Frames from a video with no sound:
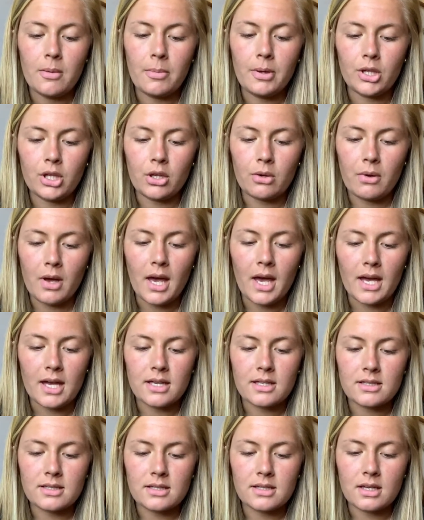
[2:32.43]
But you
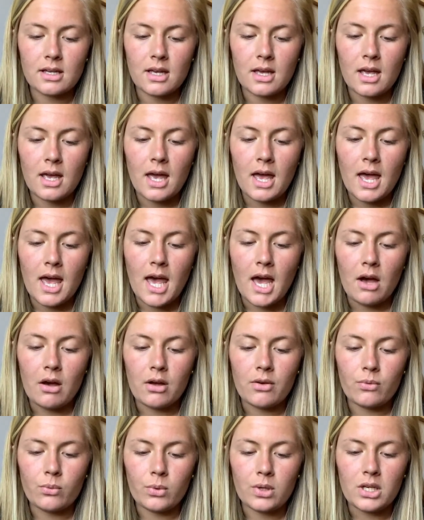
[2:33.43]
ask, how
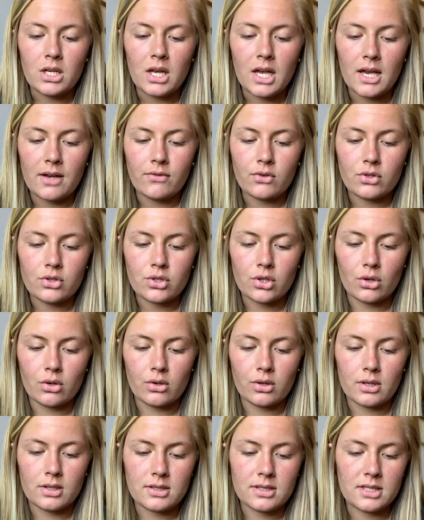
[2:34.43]
have we ever
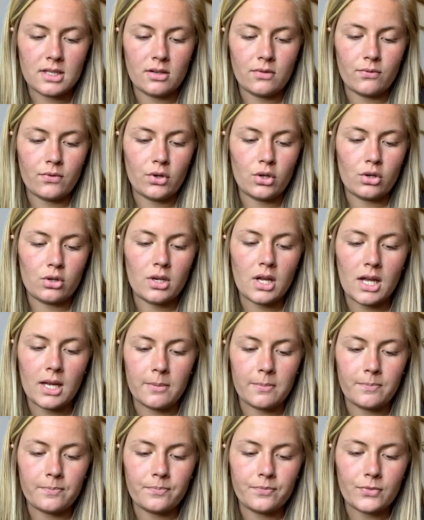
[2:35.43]
shown contempt for your
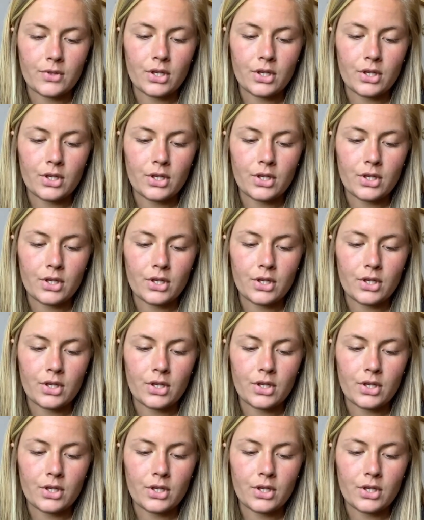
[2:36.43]
name?